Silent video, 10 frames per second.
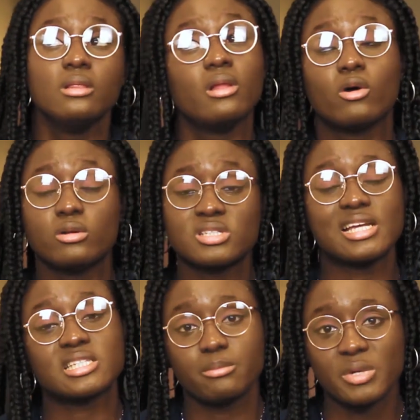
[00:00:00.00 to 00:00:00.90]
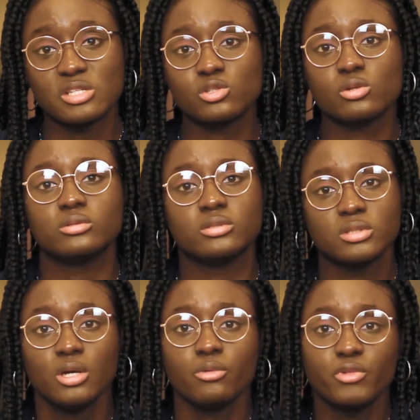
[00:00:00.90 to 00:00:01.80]
The other sites I
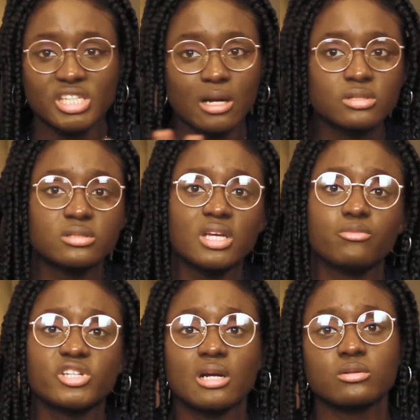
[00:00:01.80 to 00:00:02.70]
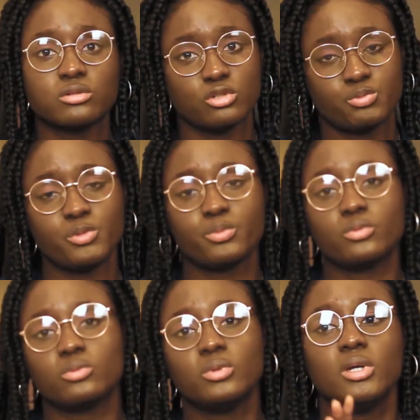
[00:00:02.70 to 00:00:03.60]
mentioned, reach out to them, reach out to those
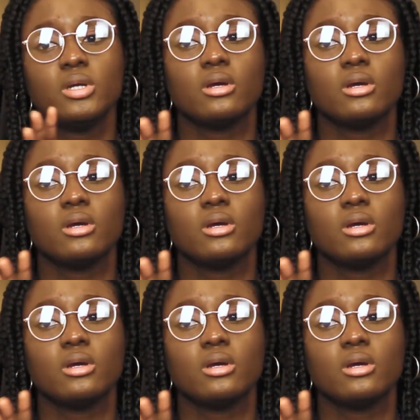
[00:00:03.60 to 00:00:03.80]
people,